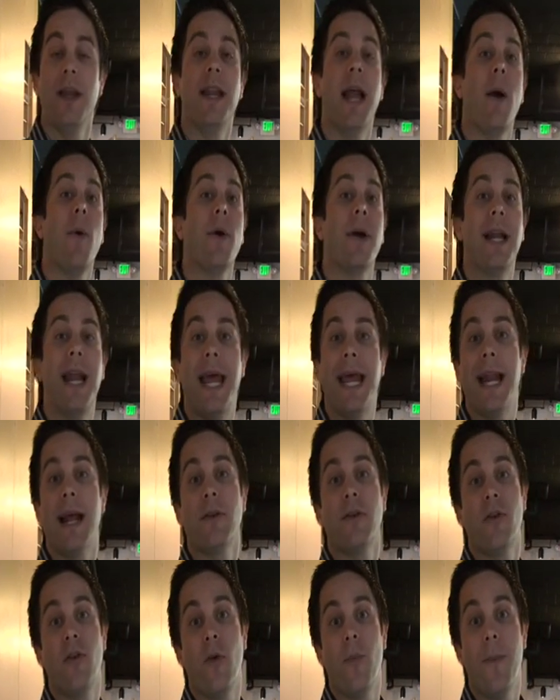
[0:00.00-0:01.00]
Now we're going to head
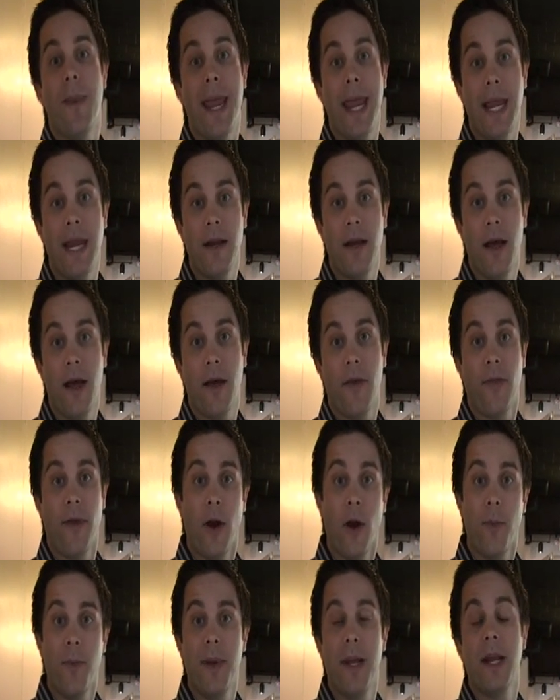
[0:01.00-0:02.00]
out to the main
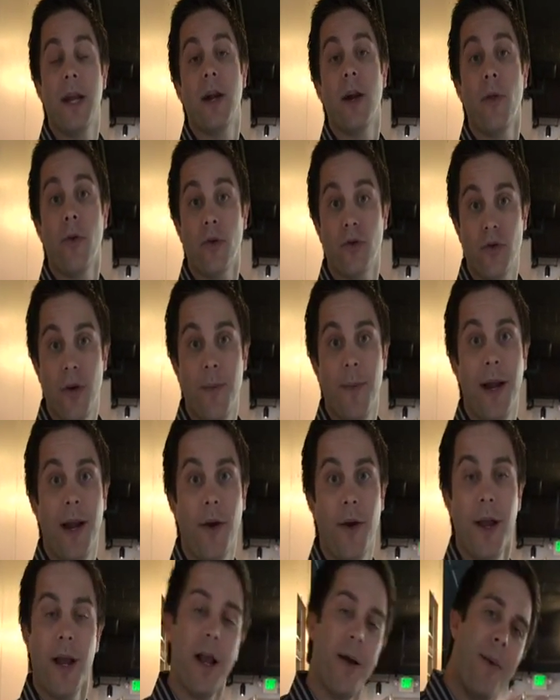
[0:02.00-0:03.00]
therapy and another treatment
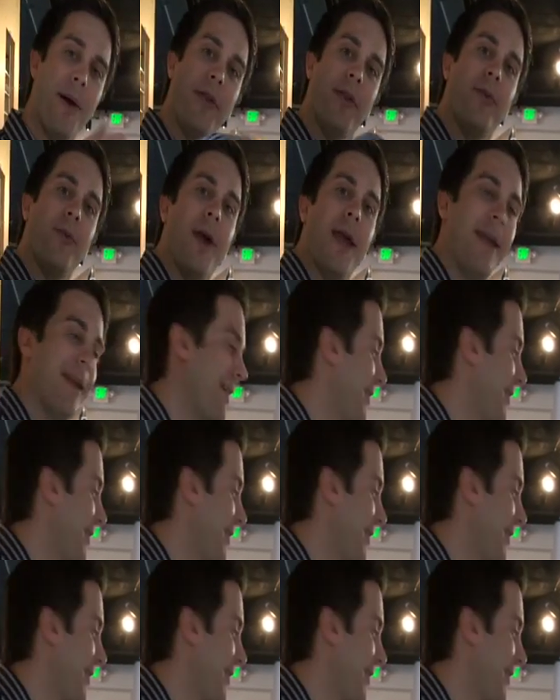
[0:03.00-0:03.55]
area. Come on this way.